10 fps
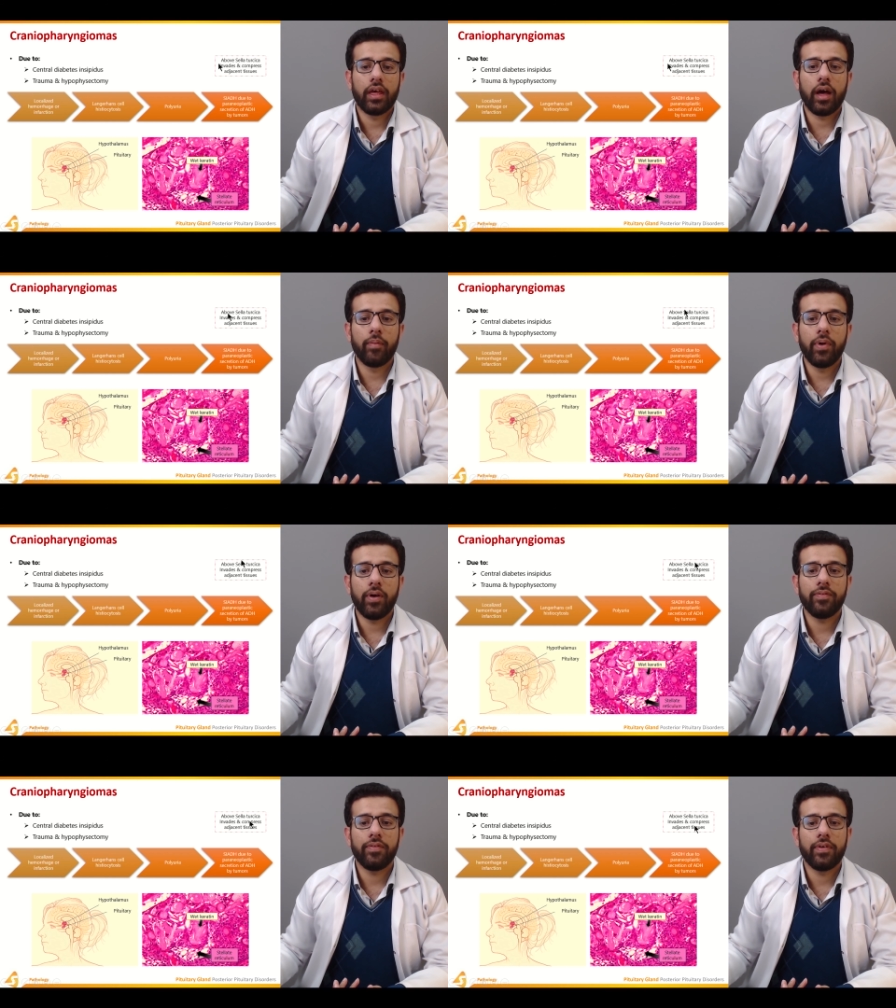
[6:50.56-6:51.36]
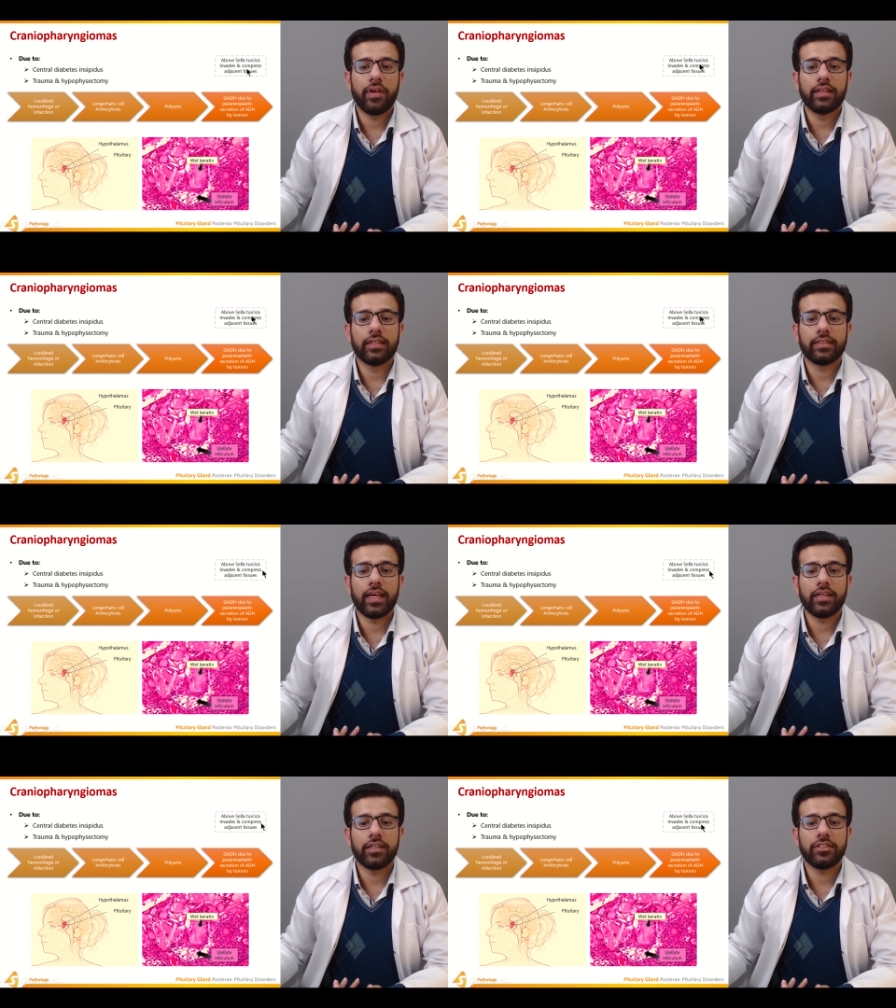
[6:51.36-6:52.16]
Above, the
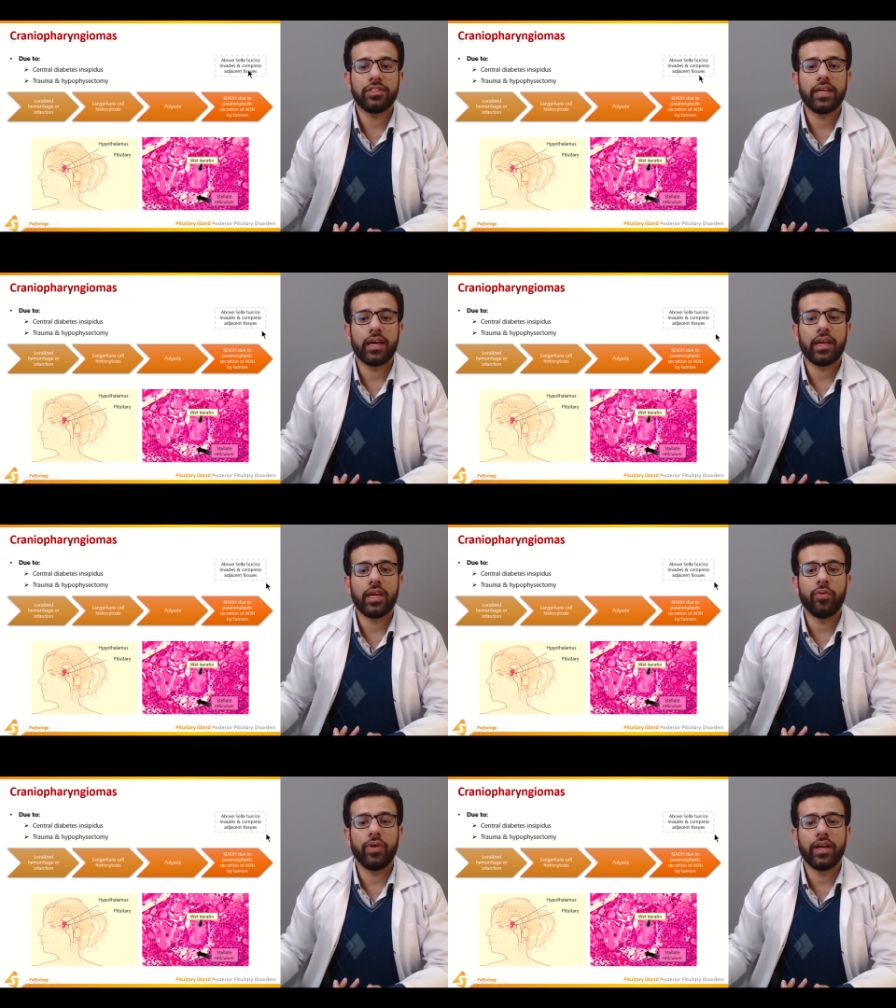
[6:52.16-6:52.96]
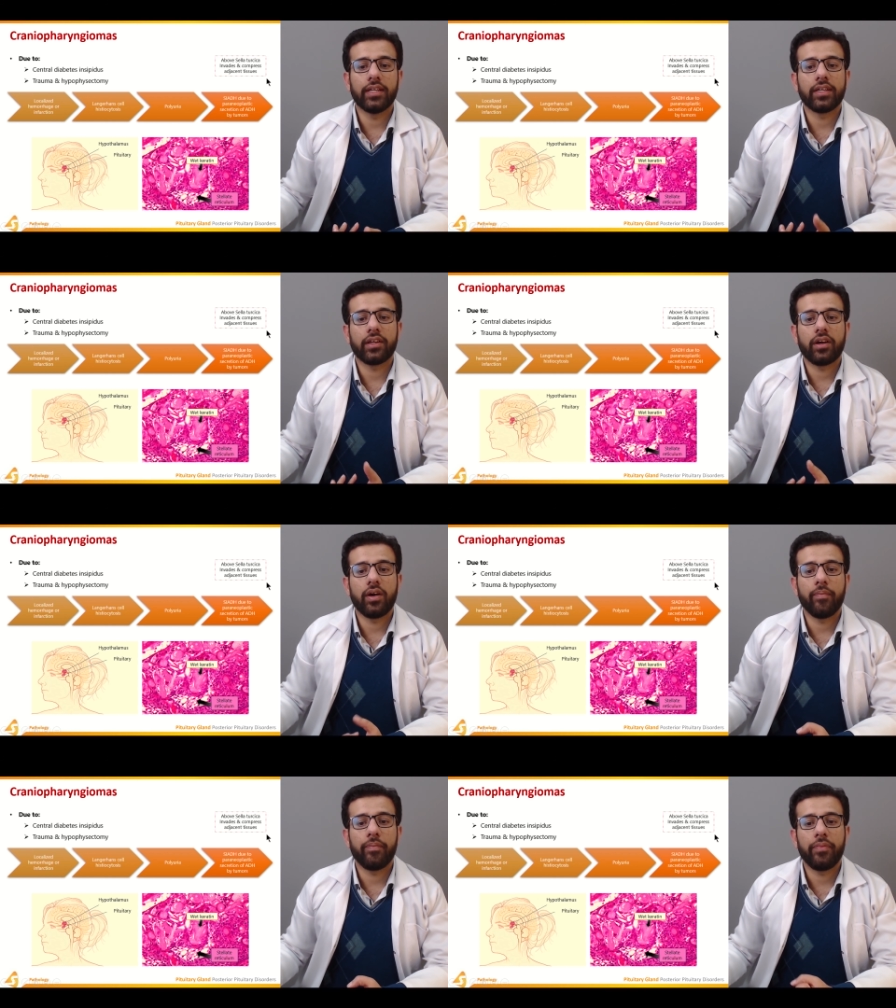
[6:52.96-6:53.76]
sella turcica invades and
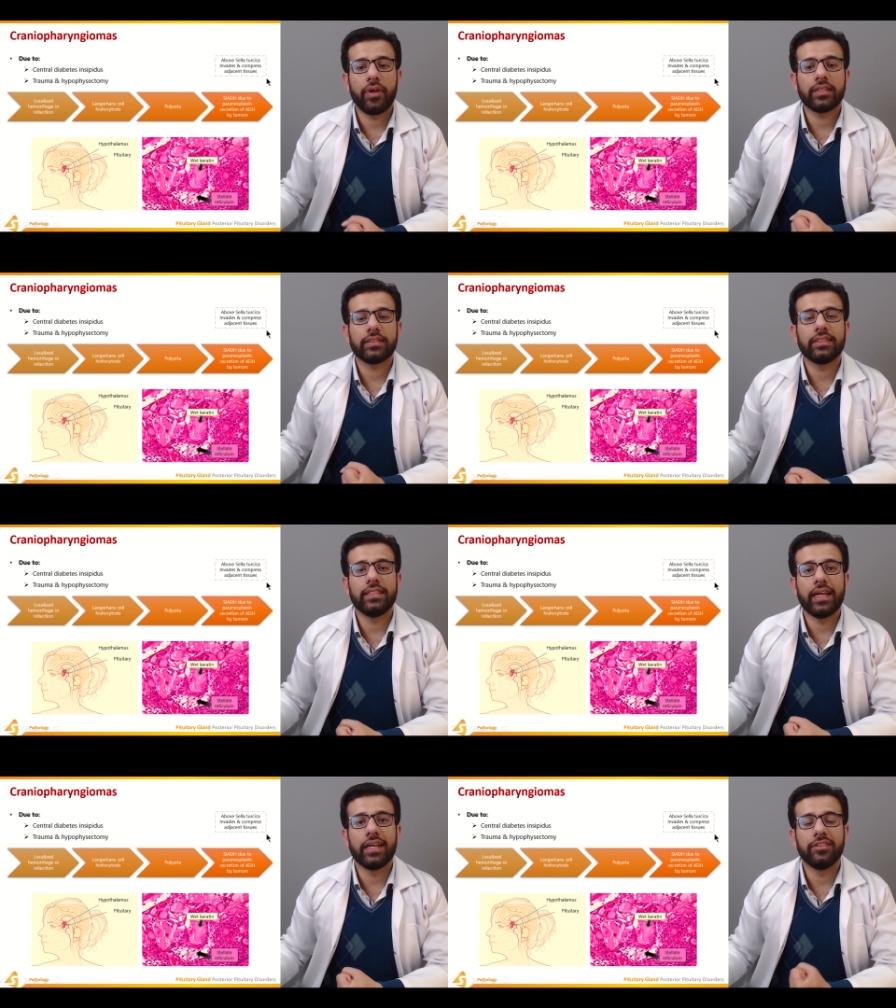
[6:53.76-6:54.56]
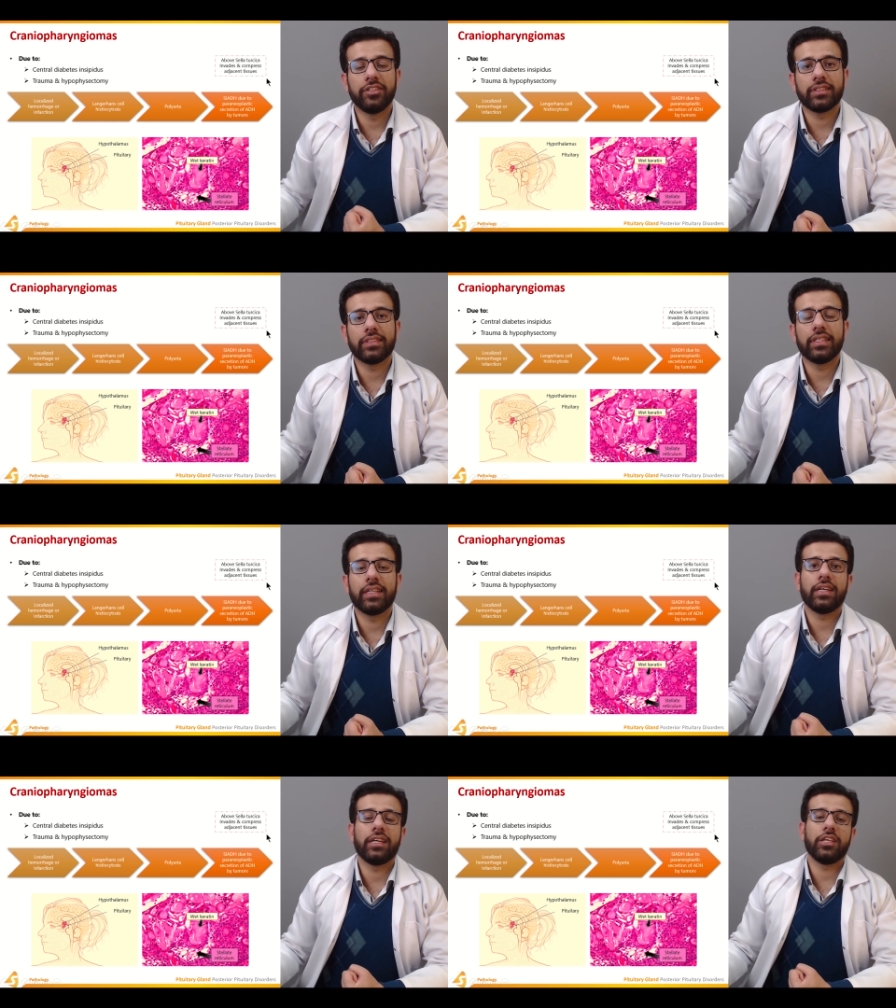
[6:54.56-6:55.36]
compresses the
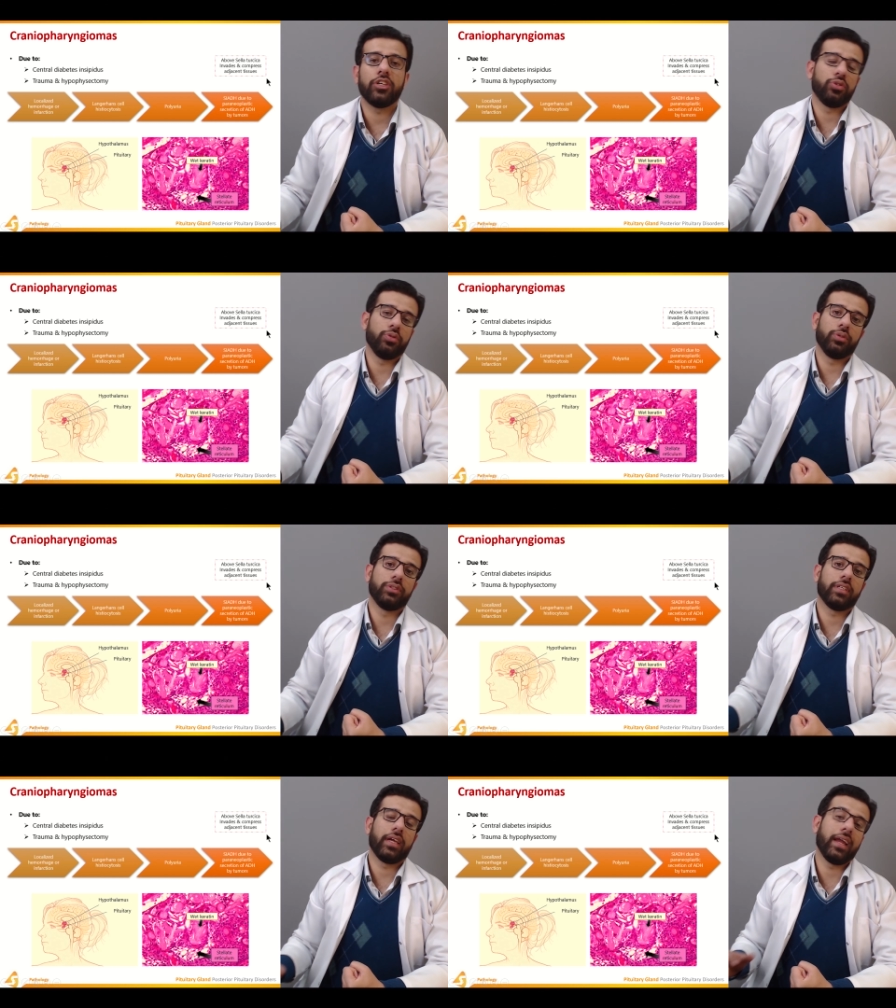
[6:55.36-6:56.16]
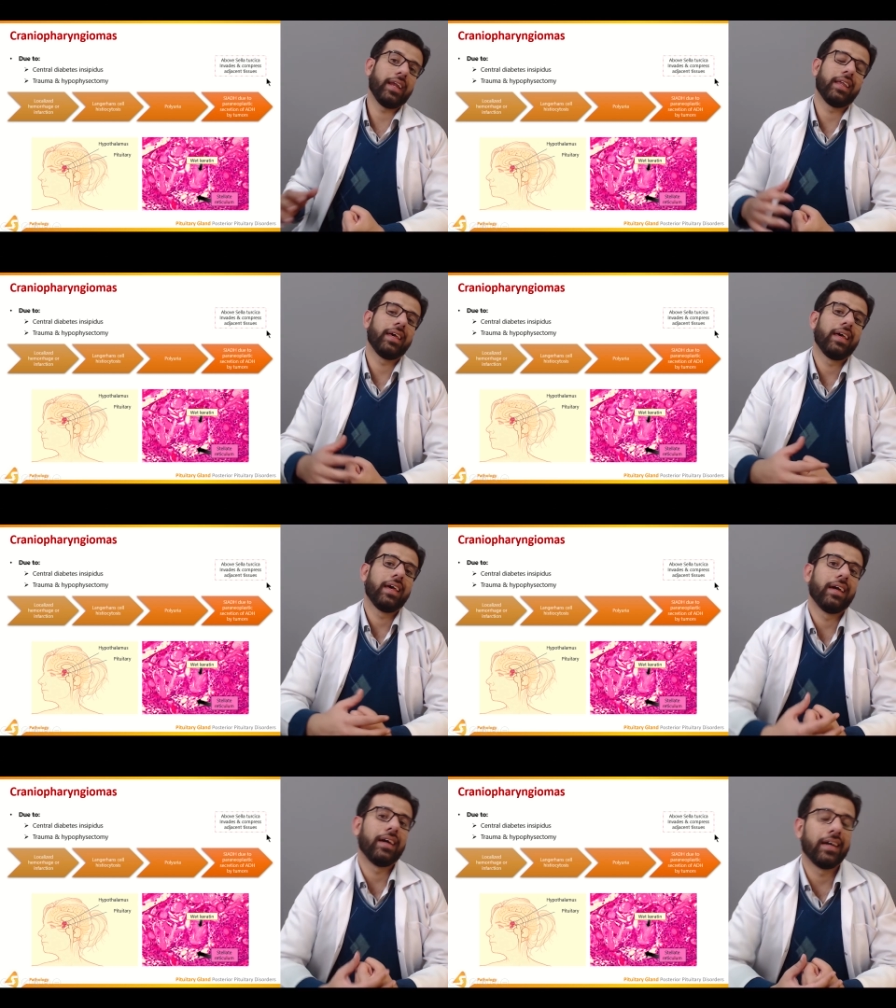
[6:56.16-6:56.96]
adjacent tissues, and
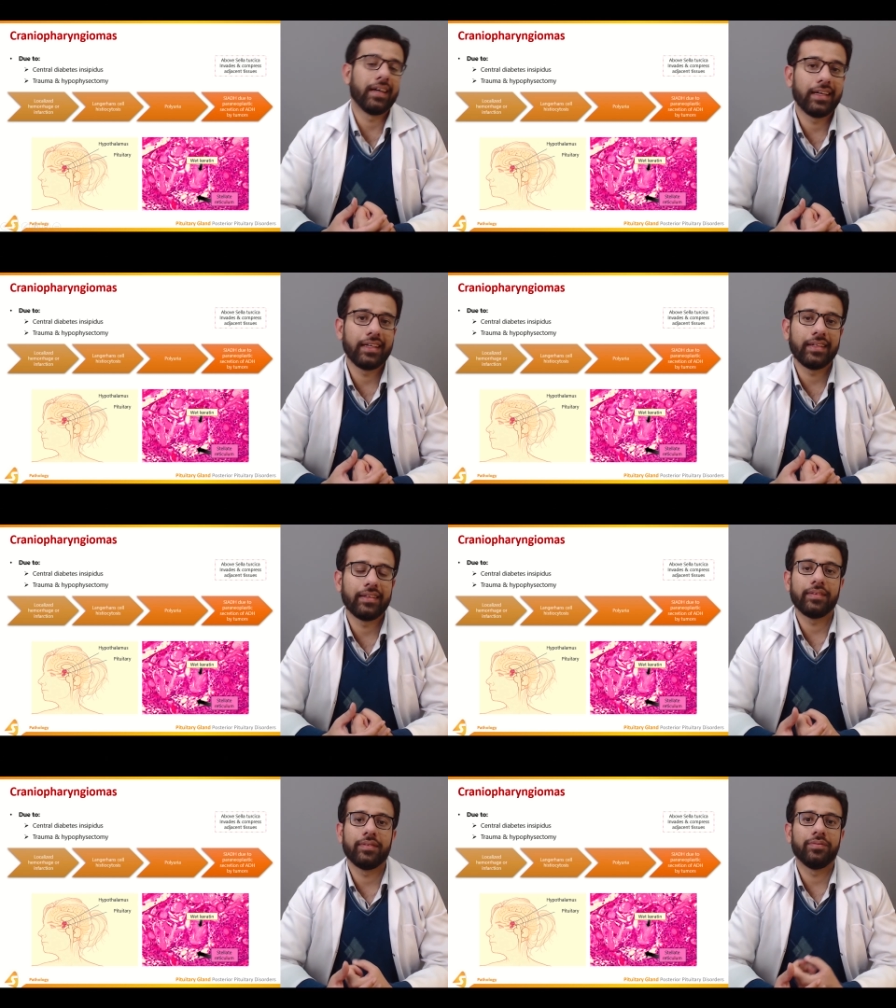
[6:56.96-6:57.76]
uh,